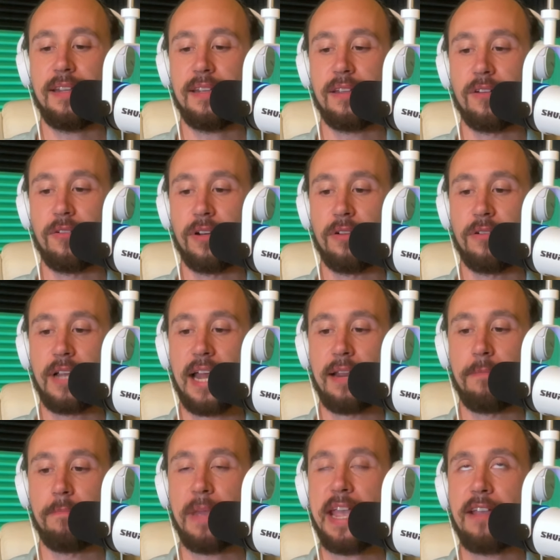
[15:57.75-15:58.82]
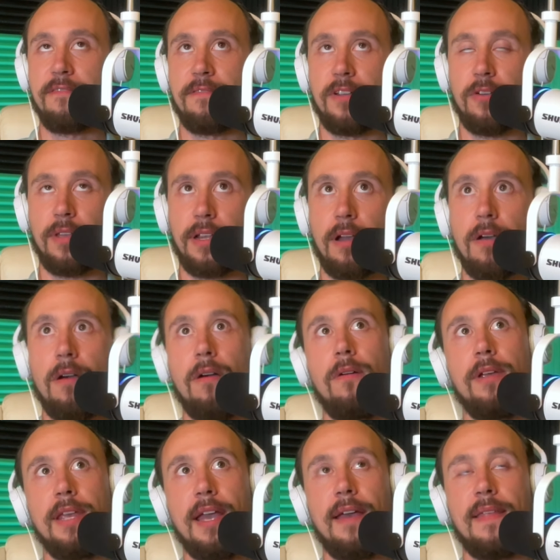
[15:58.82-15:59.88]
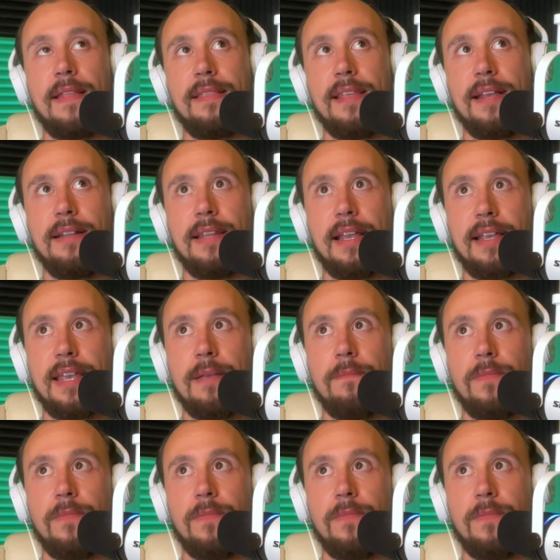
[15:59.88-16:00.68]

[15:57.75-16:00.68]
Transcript: it'll kind of ping for you like, oh, yeah, that thing that came